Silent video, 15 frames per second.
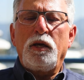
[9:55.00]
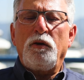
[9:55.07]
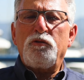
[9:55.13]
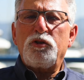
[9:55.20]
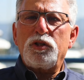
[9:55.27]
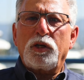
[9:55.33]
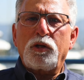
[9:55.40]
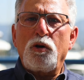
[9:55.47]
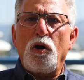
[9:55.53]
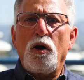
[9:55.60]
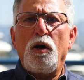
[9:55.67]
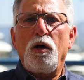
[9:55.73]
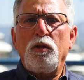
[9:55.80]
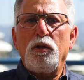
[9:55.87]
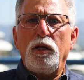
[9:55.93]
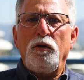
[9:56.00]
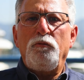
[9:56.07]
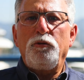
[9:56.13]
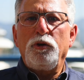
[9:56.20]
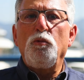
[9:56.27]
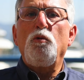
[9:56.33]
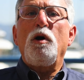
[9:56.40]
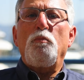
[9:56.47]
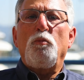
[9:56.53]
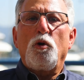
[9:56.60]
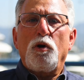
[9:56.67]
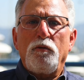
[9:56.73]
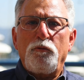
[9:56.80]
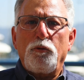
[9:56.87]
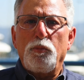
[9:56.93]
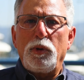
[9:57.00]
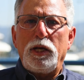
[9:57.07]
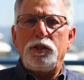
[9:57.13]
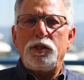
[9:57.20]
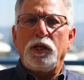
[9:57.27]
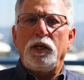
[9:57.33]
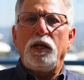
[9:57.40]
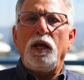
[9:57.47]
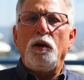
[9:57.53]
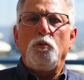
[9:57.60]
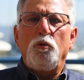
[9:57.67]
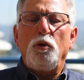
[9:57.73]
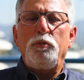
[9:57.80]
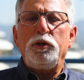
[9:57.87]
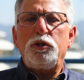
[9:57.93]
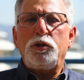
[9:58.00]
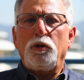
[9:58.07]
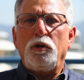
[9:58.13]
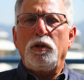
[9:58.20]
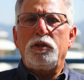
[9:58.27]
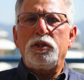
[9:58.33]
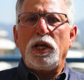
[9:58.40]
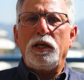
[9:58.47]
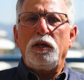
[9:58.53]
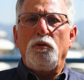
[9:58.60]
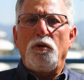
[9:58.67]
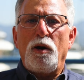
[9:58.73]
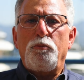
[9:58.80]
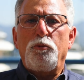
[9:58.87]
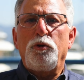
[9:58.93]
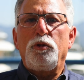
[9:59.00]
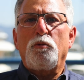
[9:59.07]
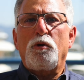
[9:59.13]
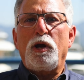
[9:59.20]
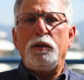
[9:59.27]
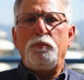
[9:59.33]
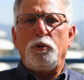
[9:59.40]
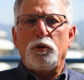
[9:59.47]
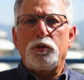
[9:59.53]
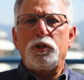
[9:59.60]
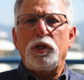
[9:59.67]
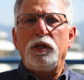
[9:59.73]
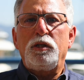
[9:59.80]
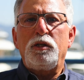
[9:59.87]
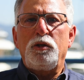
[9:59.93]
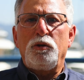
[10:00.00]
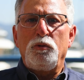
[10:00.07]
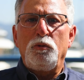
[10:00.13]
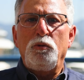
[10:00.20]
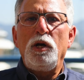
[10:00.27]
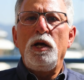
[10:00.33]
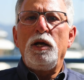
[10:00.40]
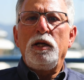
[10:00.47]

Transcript: Give us a call if you want more information, and we'll be sure to set you up with the right person to